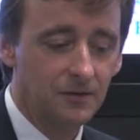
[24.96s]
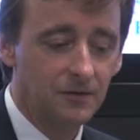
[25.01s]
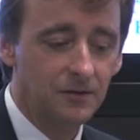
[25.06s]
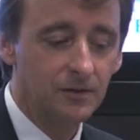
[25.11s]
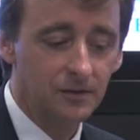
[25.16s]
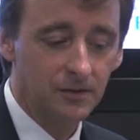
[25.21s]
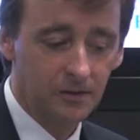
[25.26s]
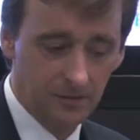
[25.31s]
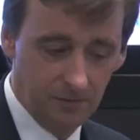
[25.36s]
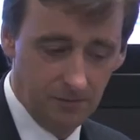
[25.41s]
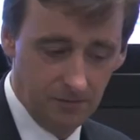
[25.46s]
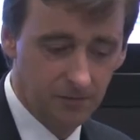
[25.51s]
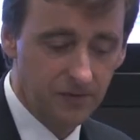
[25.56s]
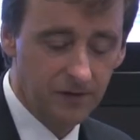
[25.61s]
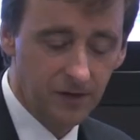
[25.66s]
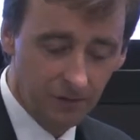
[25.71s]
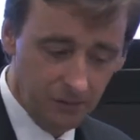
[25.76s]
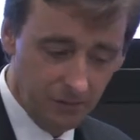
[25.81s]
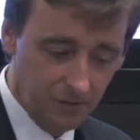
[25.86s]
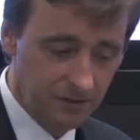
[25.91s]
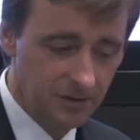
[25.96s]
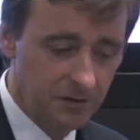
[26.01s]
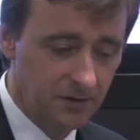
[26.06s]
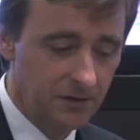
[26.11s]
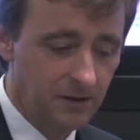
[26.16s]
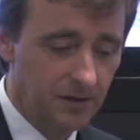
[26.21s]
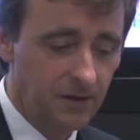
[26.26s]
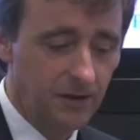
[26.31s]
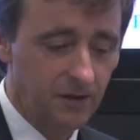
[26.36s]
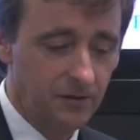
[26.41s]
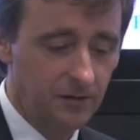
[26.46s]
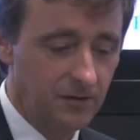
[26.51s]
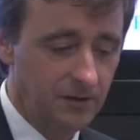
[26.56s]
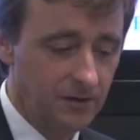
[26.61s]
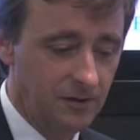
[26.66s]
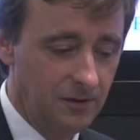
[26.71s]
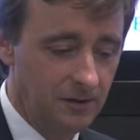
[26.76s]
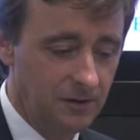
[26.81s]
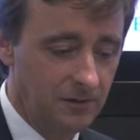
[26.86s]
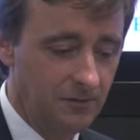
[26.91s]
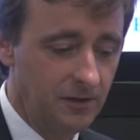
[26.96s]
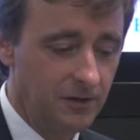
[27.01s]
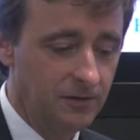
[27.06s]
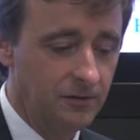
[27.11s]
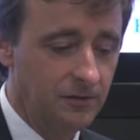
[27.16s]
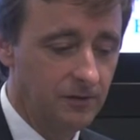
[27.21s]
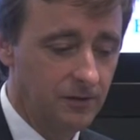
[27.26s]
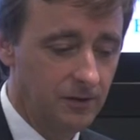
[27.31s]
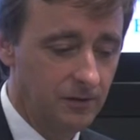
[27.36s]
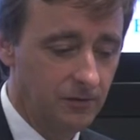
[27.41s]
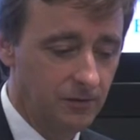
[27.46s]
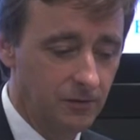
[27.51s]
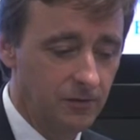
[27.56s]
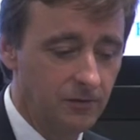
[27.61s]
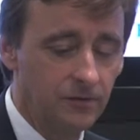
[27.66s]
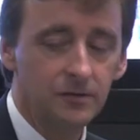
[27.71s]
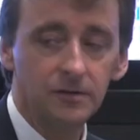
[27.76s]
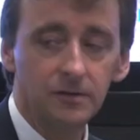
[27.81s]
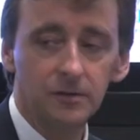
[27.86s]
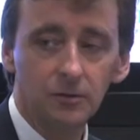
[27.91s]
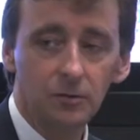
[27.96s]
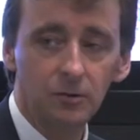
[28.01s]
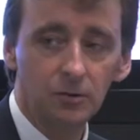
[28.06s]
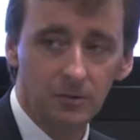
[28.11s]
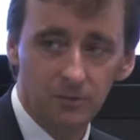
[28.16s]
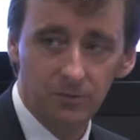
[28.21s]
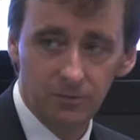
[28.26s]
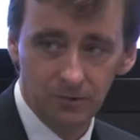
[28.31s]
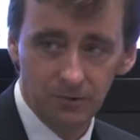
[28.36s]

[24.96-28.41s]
So it's definitely the case. The investor interest is in core